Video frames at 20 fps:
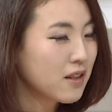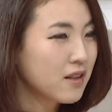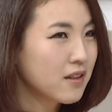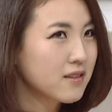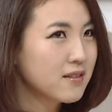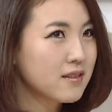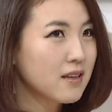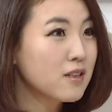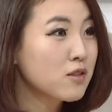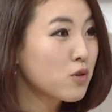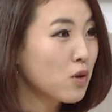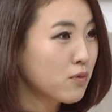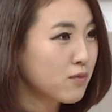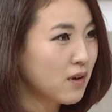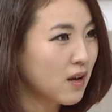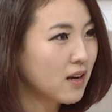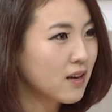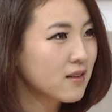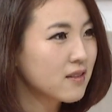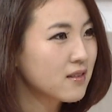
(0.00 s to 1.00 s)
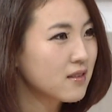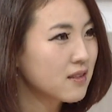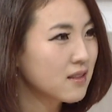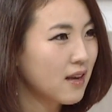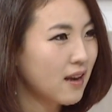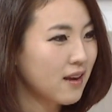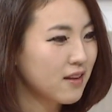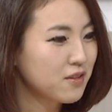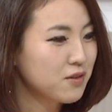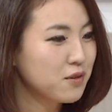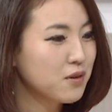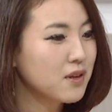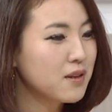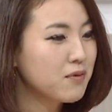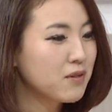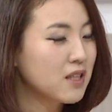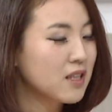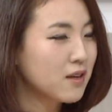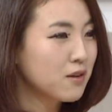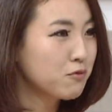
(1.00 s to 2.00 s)
The 6 of us had to
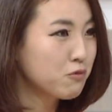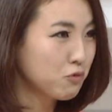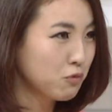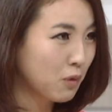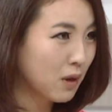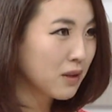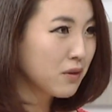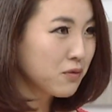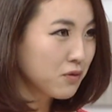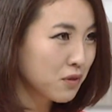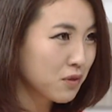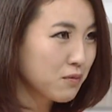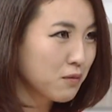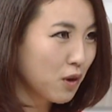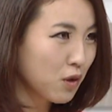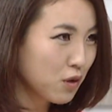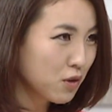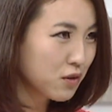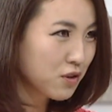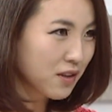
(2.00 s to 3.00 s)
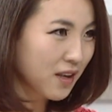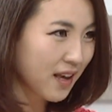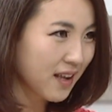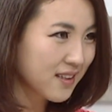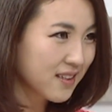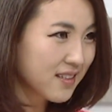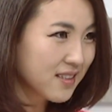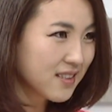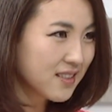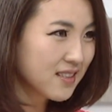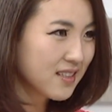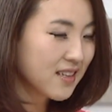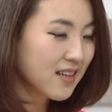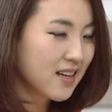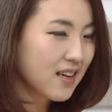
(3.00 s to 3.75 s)
live in one room all together.